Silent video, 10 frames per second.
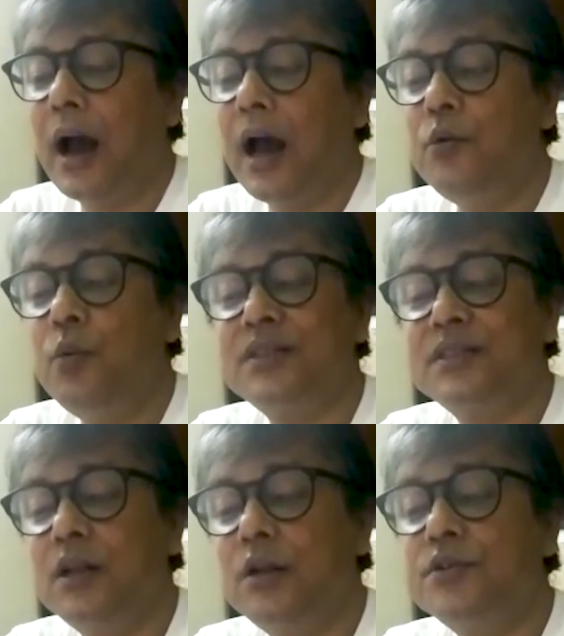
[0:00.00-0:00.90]
I watch
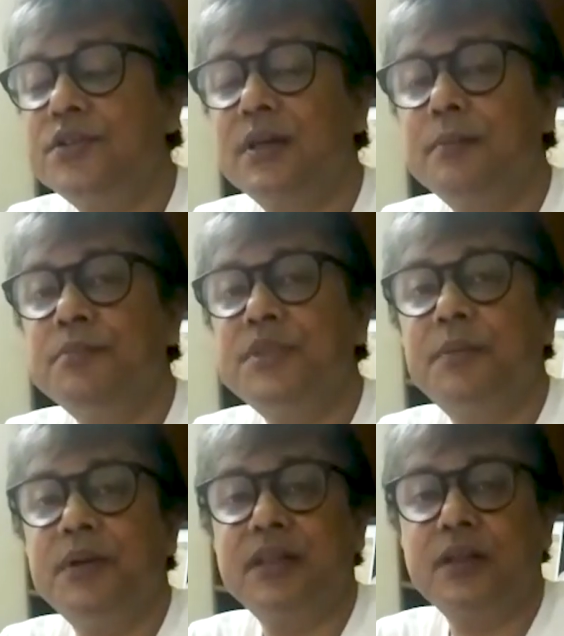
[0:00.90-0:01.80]
a lonesome
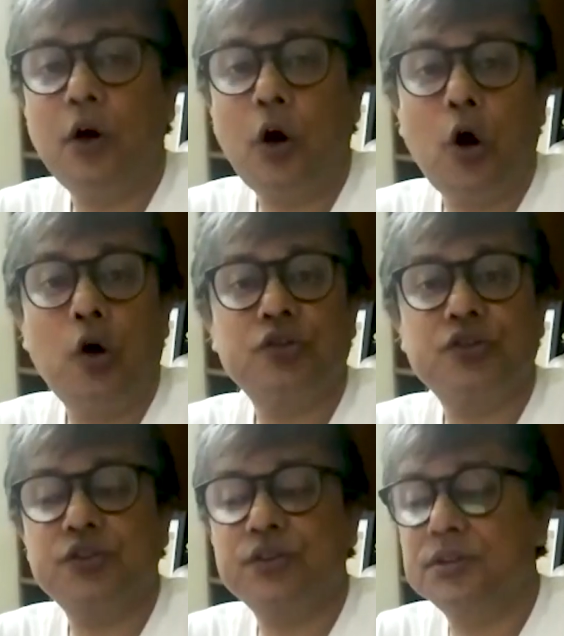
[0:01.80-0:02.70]
Tibetan
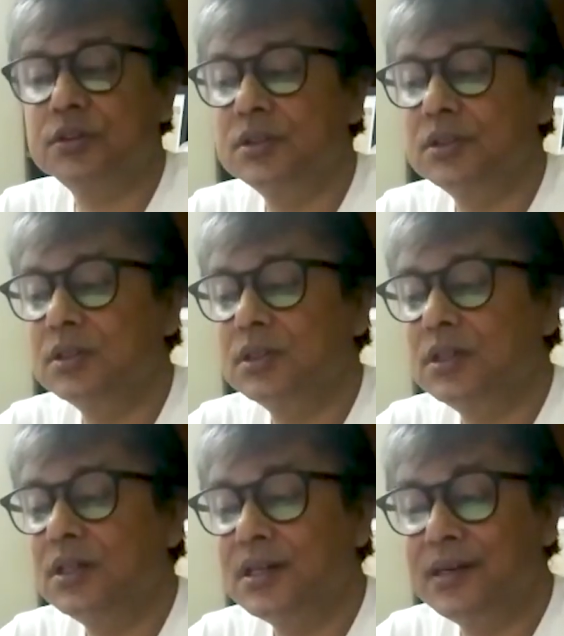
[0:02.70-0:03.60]
horse
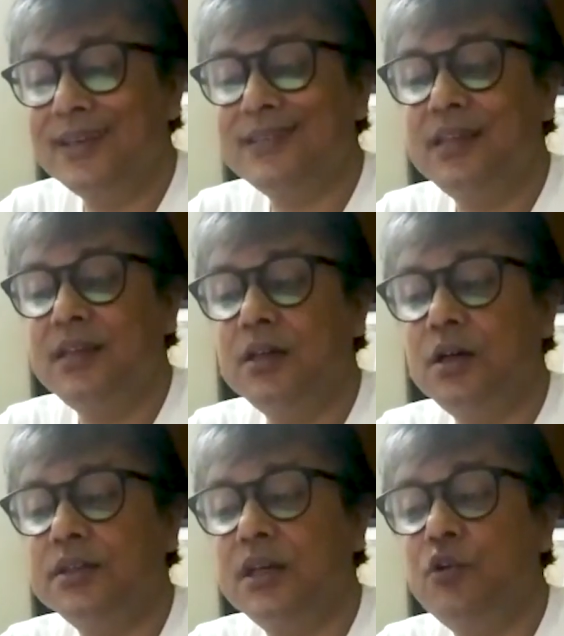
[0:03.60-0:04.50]
grazing
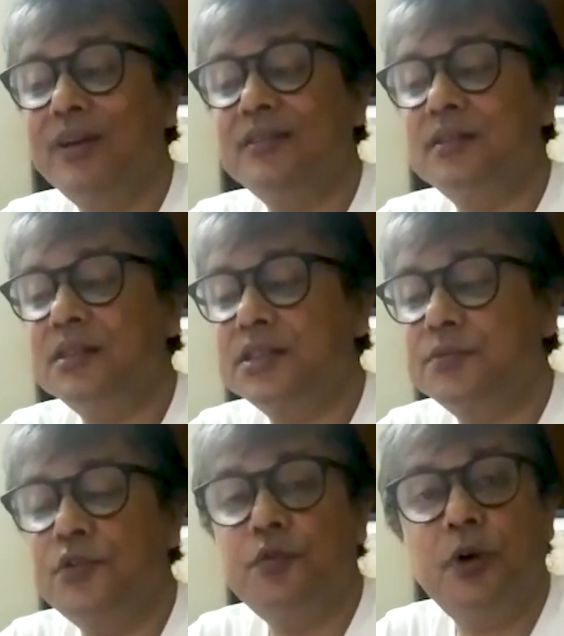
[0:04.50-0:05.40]
on the Gothal's
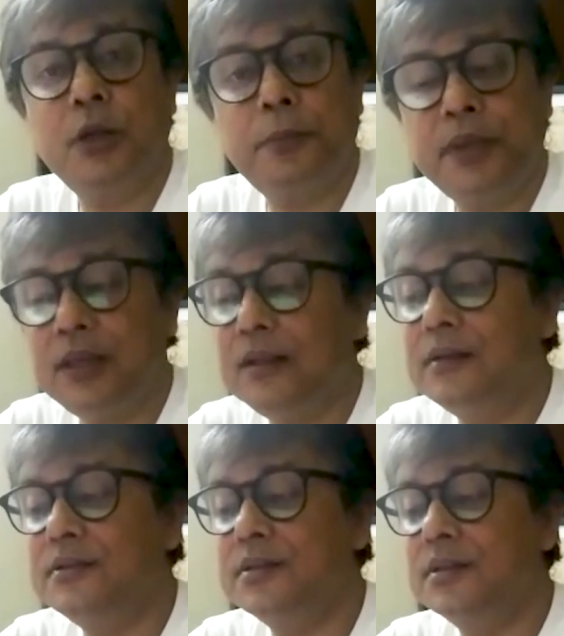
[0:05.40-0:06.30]
football field.